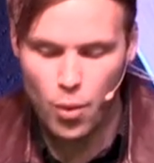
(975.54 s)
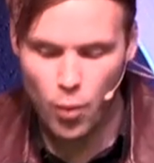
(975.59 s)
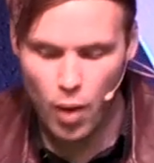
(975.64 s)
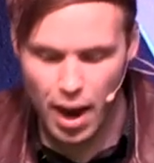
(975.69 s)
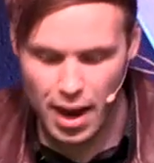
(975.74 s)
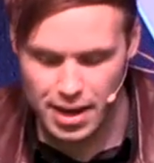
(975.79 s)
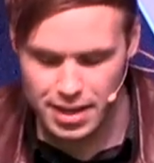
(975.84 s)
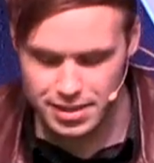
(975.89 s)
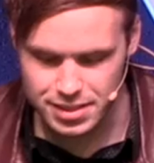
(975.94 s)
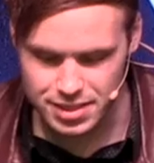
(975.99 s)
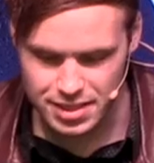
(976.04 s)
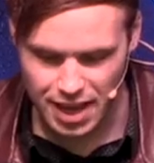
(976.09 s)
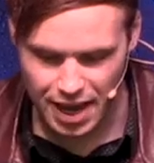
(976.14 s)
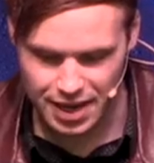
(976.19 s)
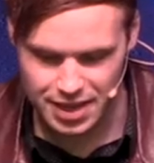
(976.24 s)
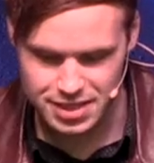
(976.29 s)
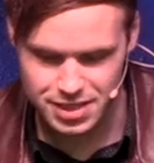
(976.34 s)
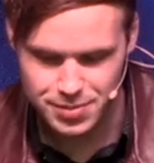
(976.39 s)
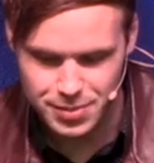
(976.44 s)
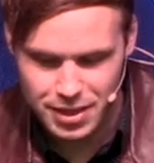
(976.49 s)
And why is
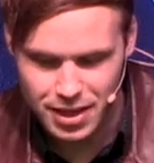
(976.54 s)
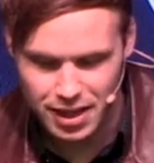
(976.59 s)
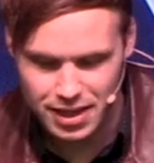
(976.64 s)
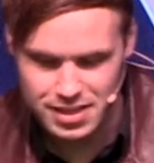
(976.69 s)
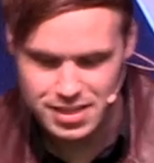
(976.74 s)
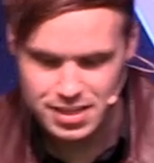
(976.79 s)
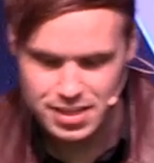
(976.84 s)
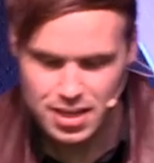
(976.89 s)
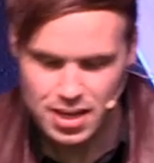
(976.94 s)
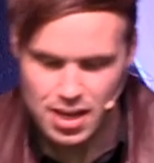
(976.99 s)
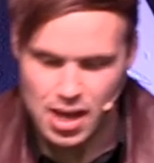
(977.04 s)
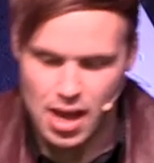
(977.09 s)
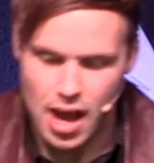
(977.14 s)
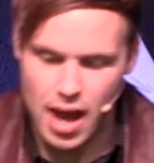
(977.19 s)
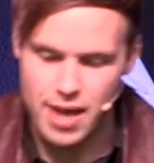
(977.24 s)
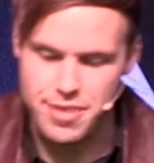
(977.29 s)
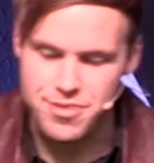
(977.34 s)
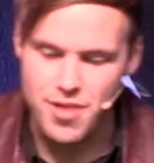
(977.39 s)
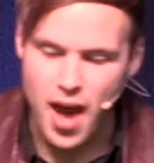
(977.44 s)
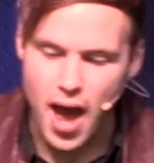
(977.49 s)
that? It's because
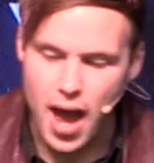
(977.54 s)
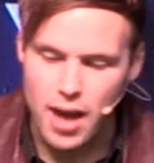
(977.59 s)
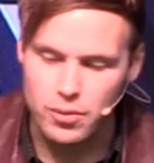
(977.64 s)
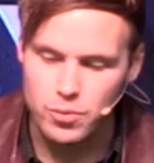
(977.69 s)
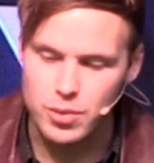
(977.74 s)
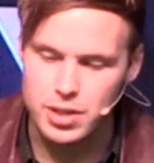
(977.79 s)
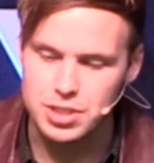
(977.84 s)
a thought